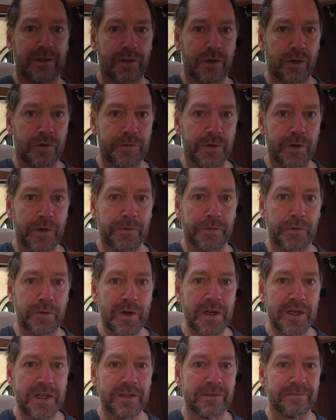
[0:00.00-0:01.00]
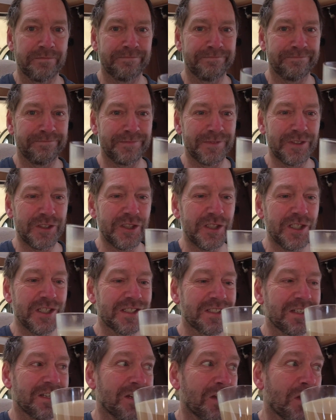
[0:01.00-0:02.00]
Coffee off grid.
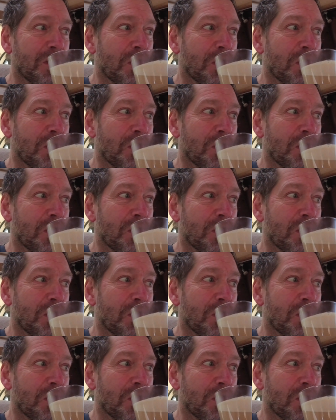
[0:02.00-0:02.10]
Cheers.